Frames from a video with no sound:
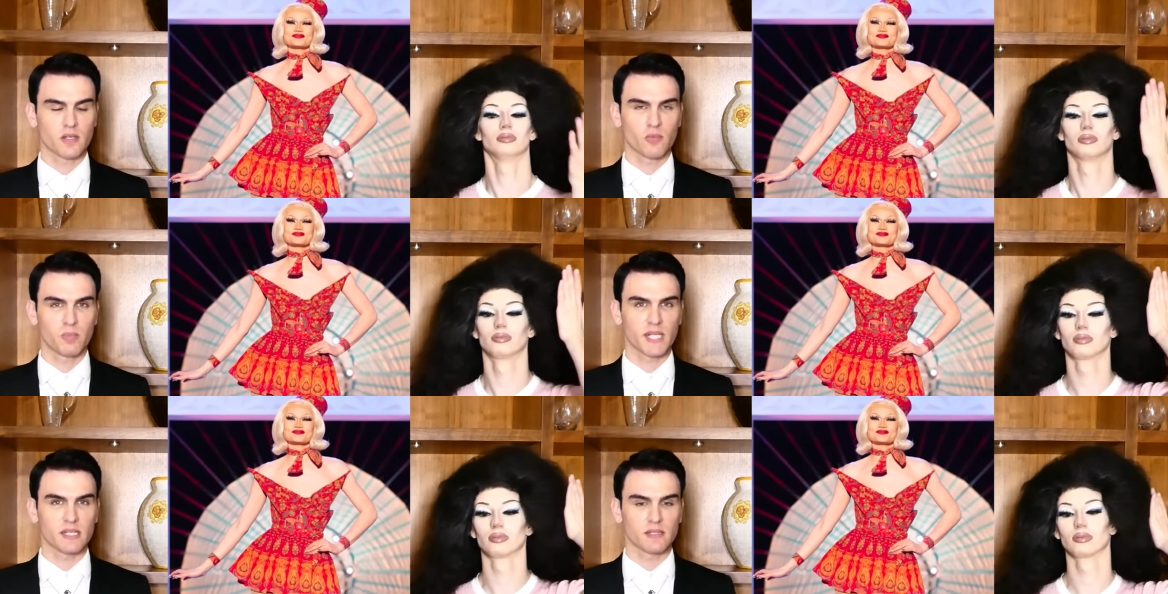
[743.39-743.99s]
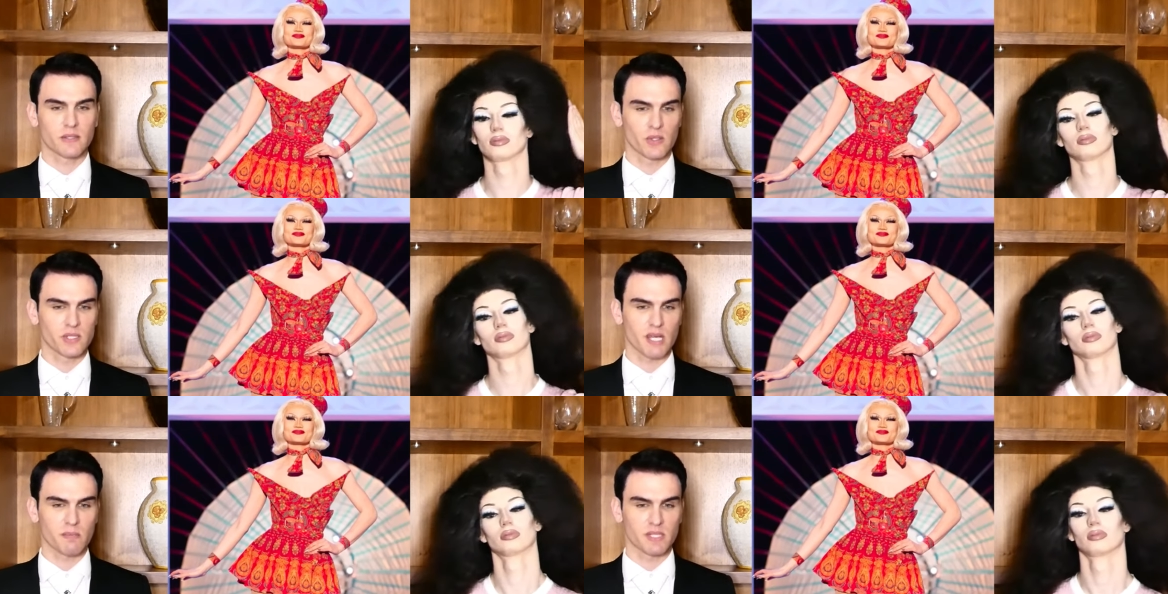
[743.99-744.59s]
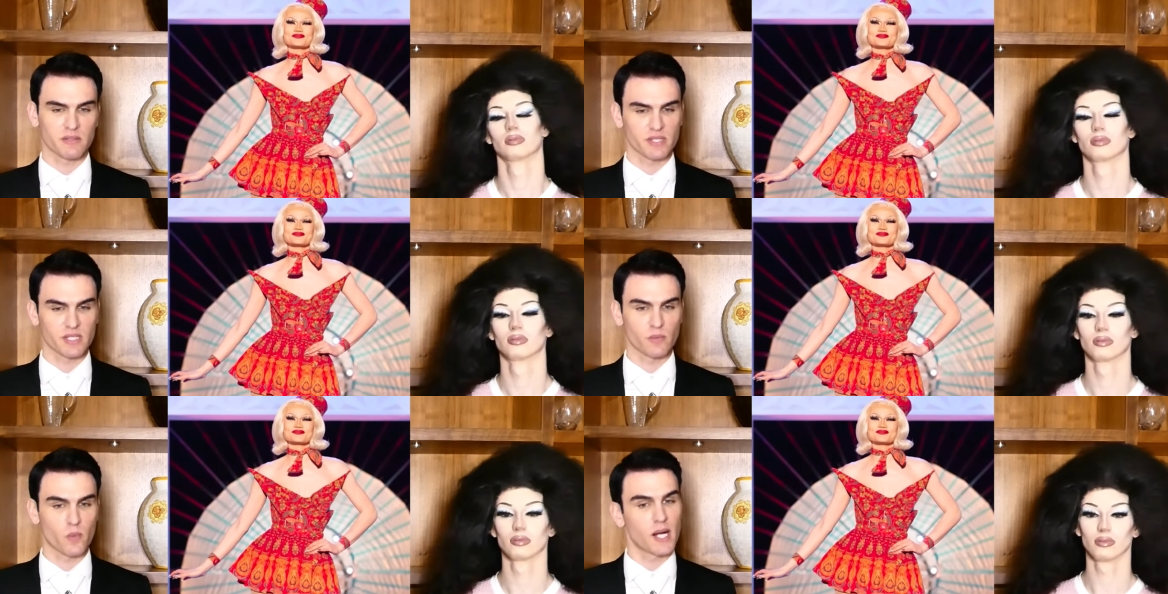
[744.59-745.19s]
Speaker 1: complete concept and
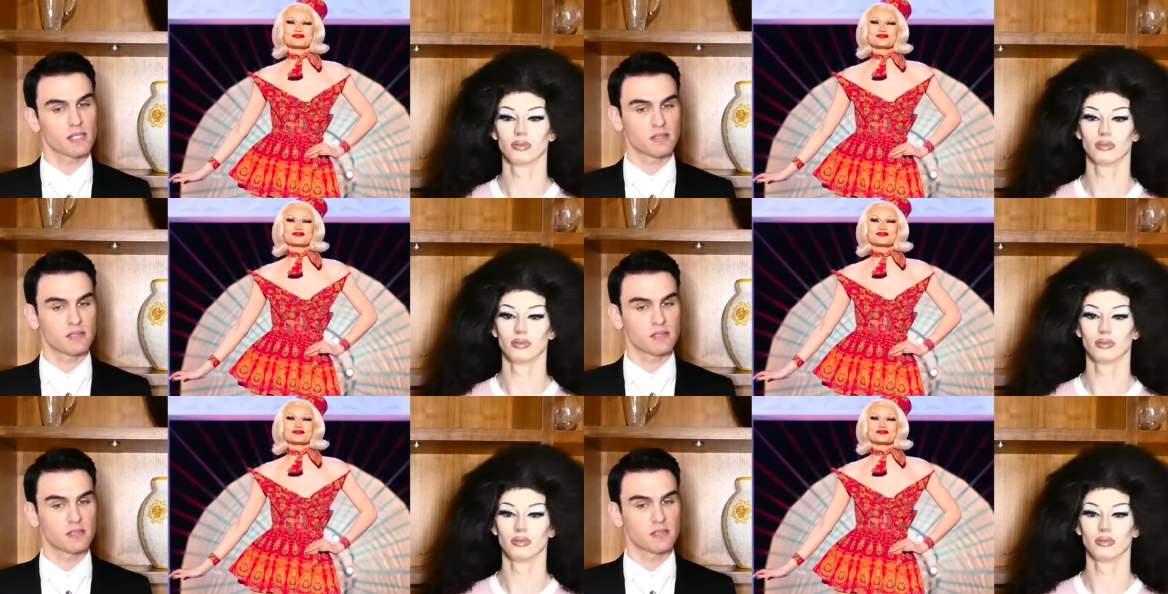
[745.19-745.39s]
everything works